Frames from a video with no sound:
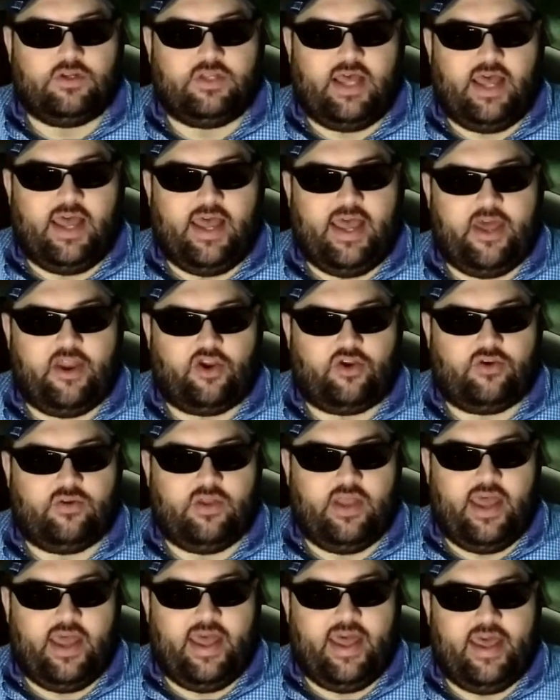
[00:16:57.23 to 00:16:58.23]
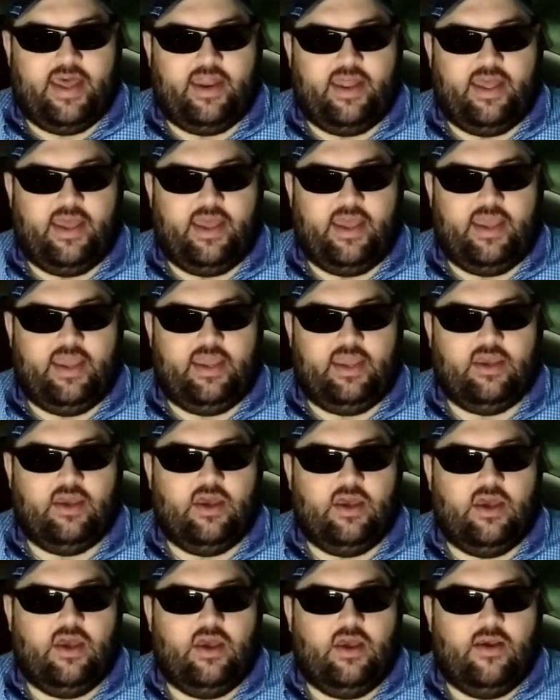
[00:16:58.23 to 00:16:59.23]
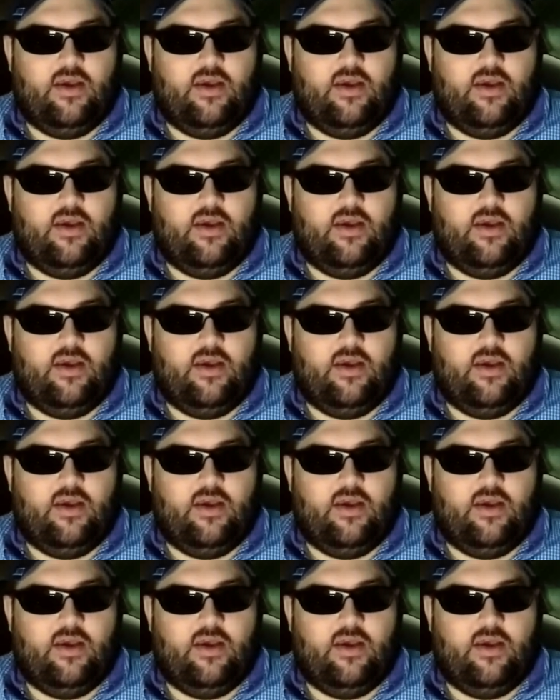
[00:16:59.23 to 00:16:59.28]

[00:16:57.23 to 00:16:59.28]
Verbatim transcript: I had I had a